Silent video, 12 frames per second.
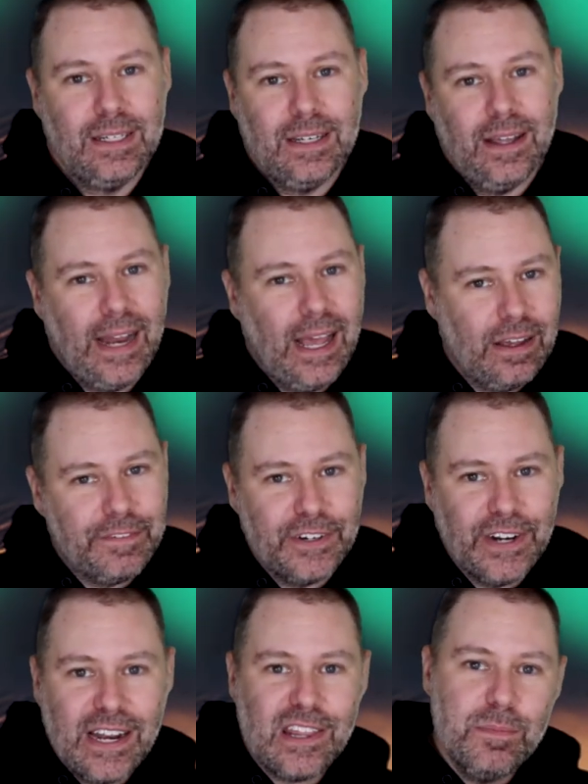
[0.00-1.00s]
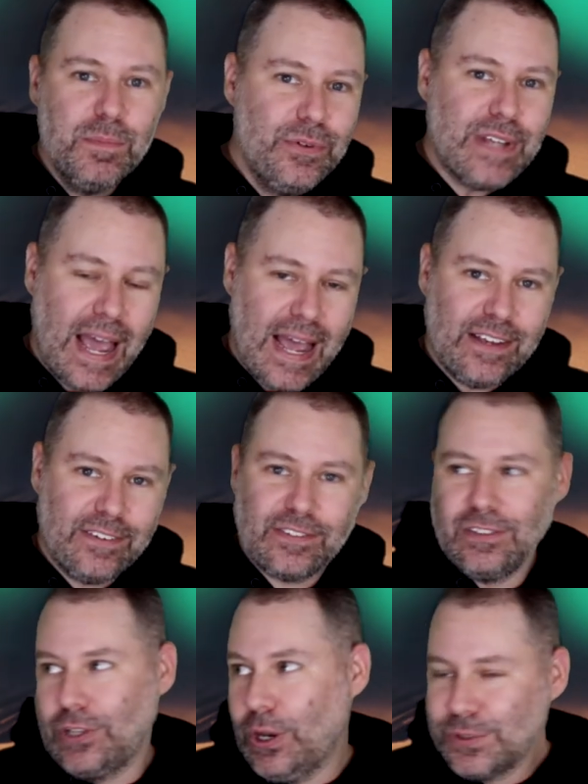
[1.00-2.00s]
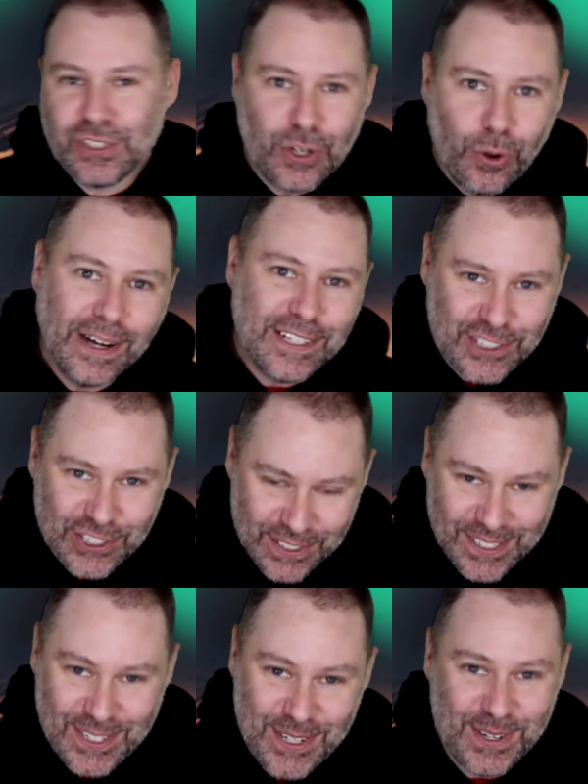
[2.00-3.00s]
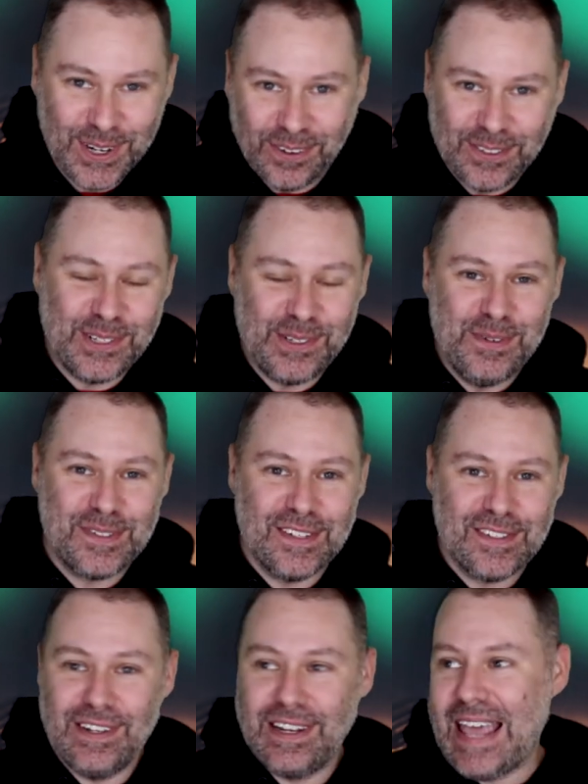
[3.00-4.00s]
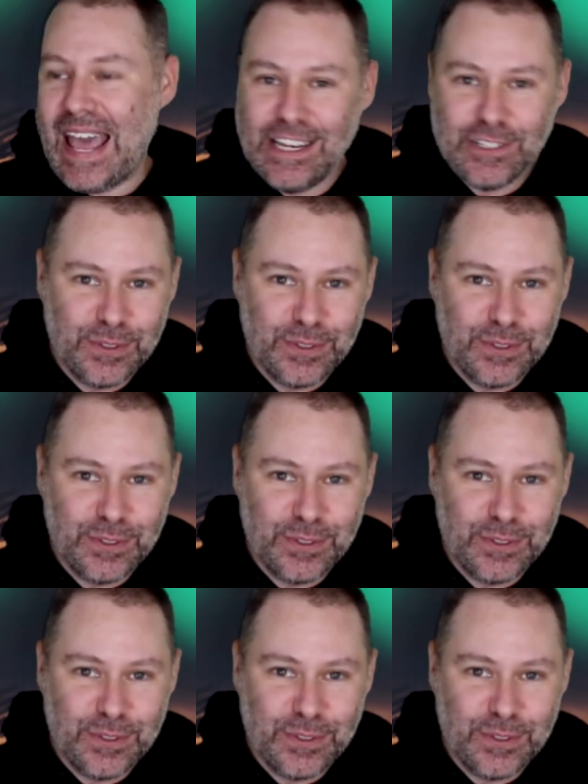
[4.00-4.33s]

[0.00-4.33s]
Now, if you're not in the mood to ask ghost questions, you could also use this in a casual